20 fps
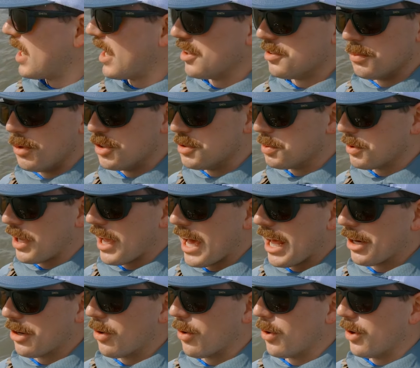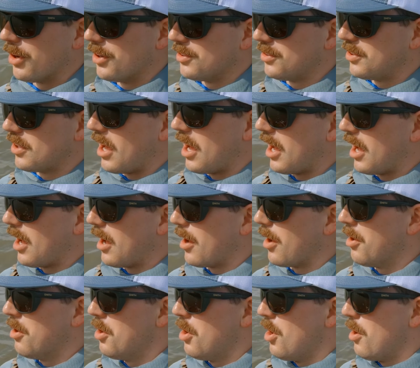has multiple categories.
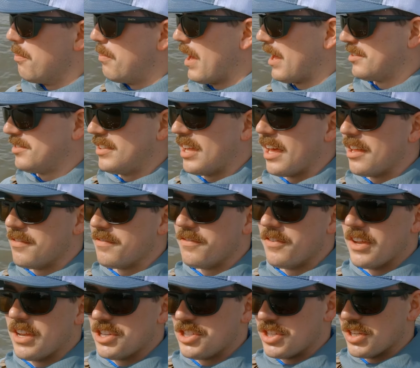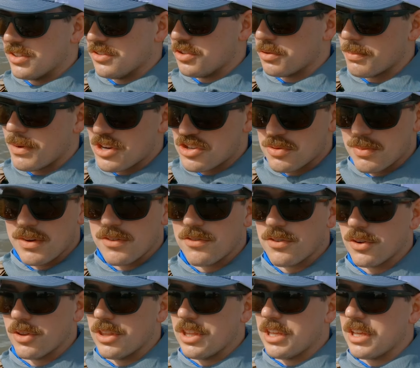Best 10 fish is your measurement
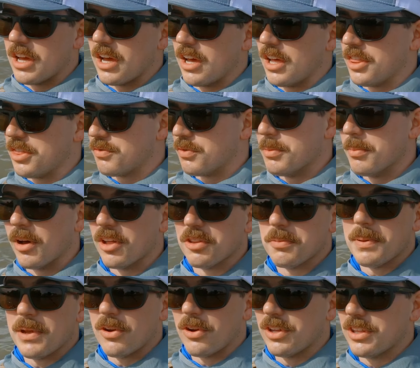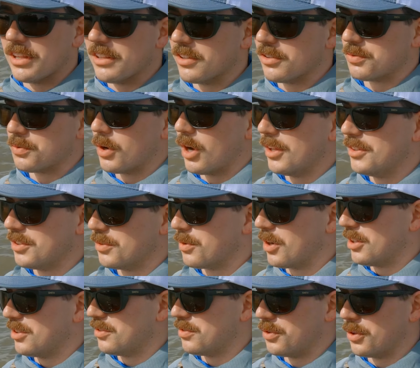for the 3-month period that this runs. It
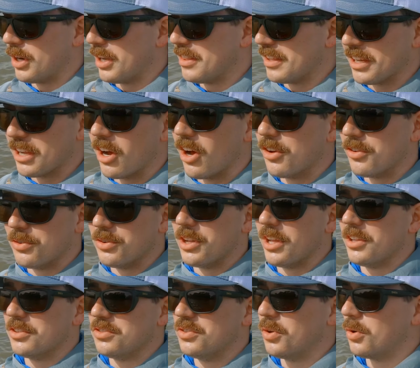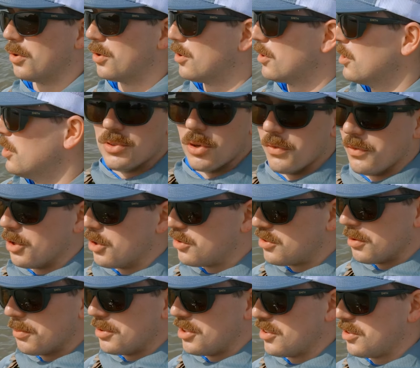runs for, I think, 100 days total. So if you're
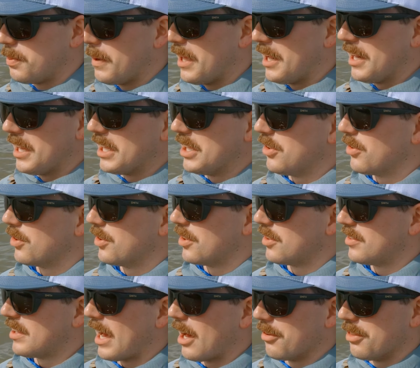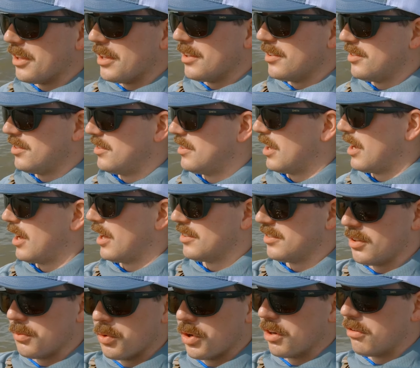interested in participating and you're in the southeast,
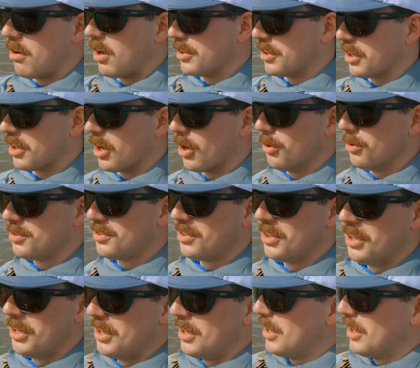somewhere along the coast,